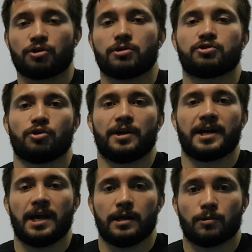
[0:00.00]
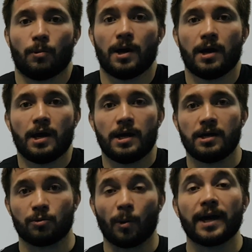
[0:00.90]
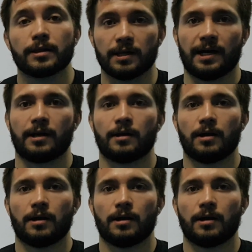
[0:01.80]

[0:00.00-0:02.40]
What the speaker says: controlling his waistline,